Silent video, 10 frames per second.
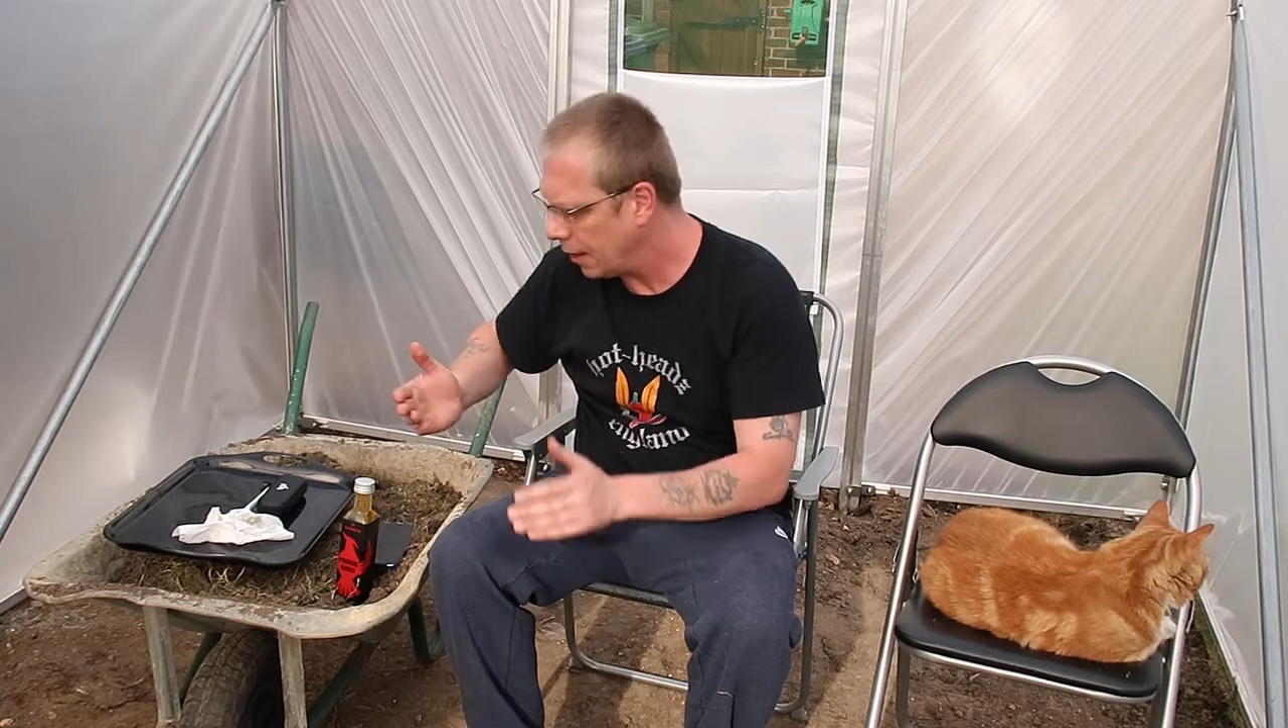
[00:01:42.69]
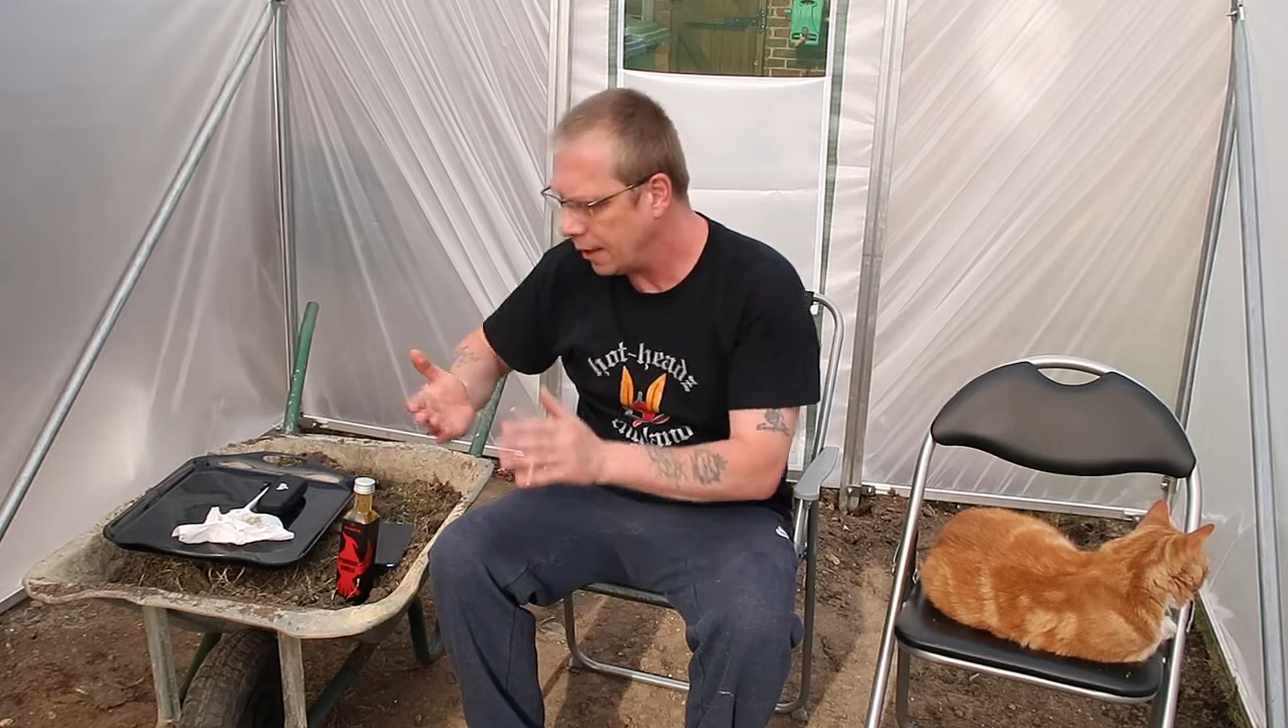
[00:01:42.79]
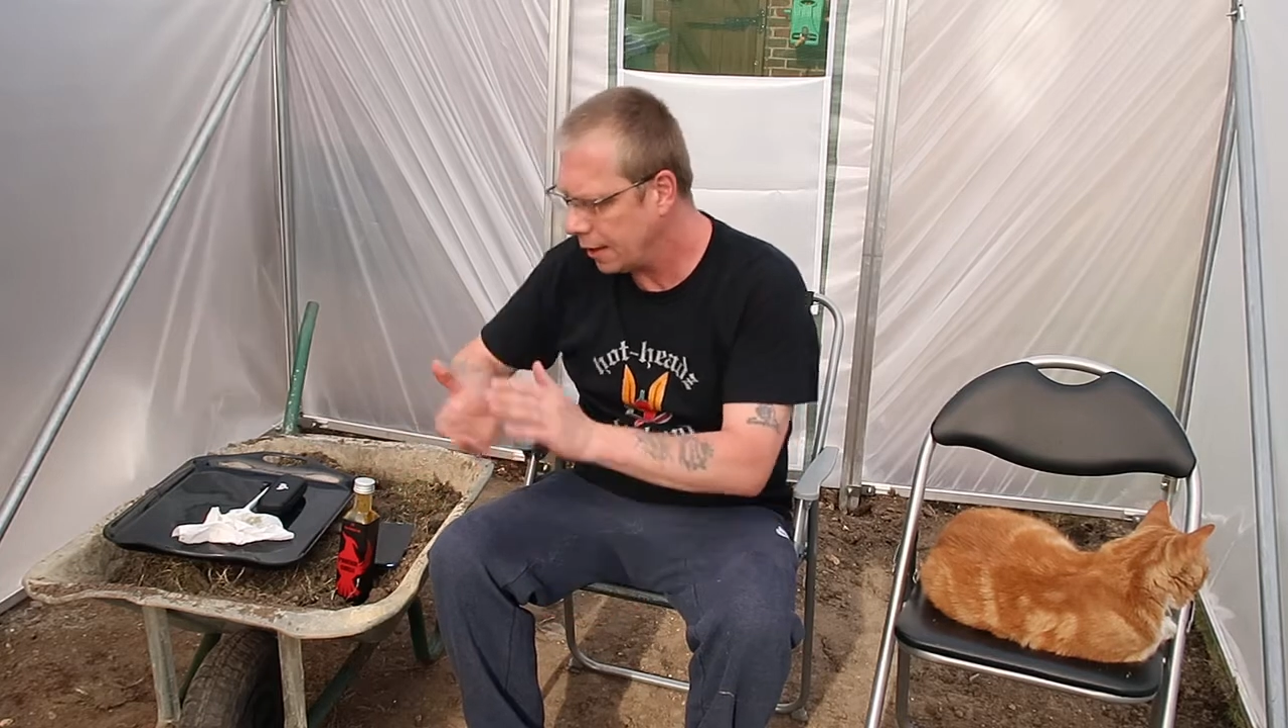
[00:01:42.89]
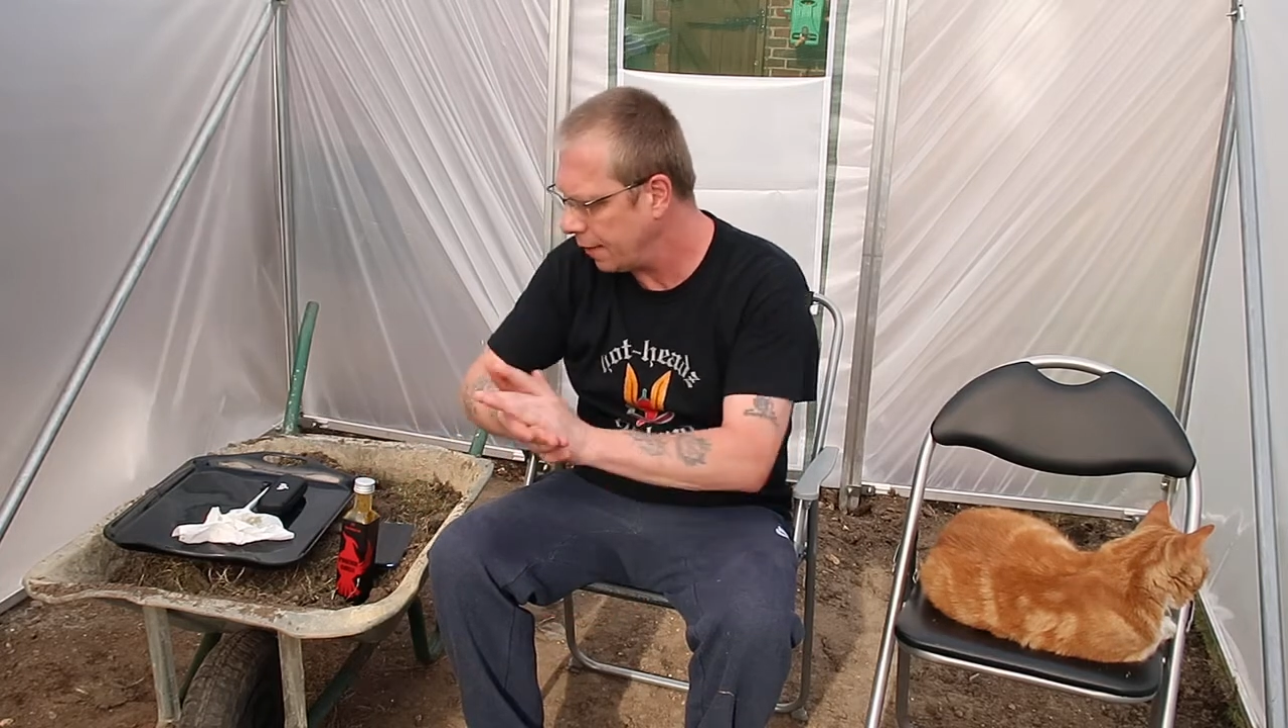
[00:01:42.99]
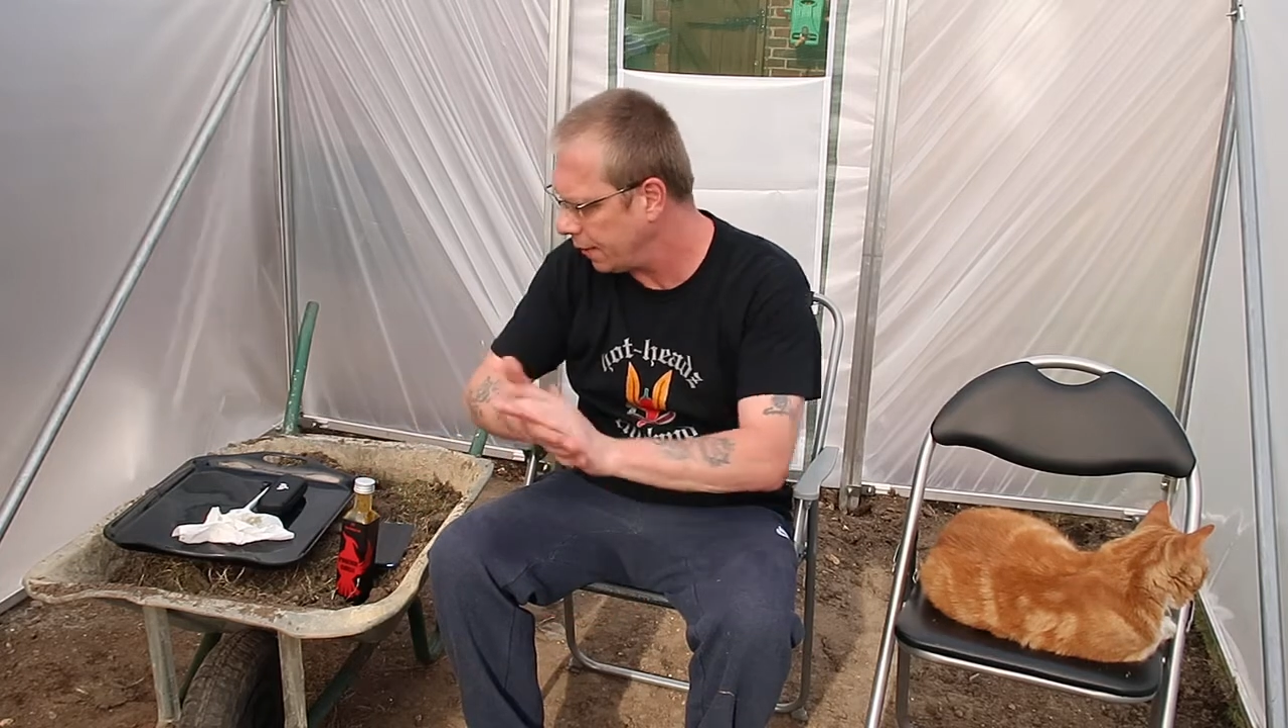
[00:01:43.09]

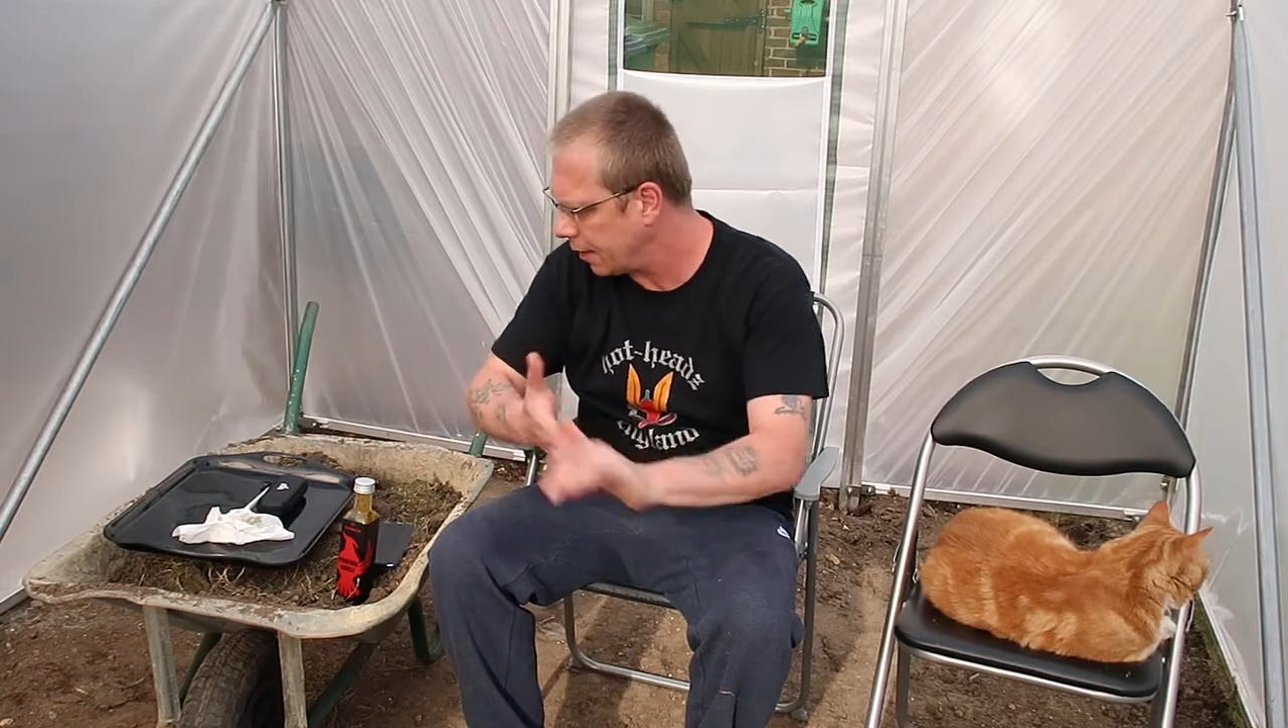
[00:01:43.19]
let's give